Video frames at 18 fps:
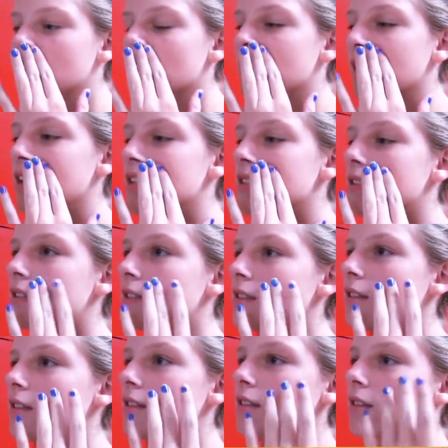
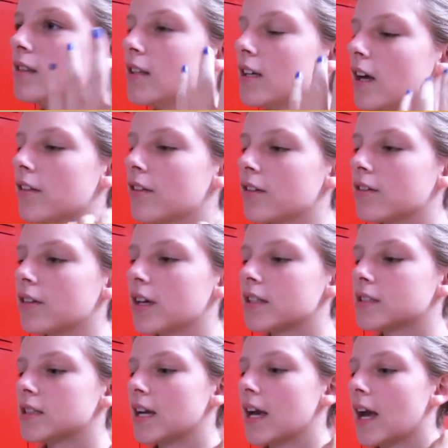Because the other
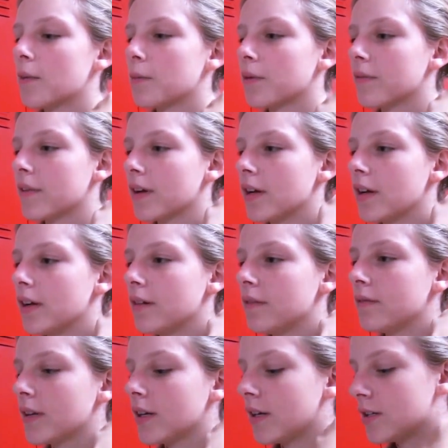things they had were very,
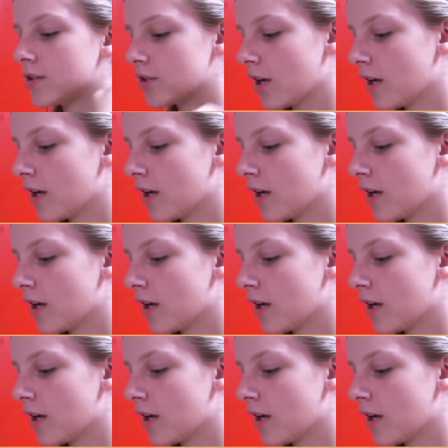very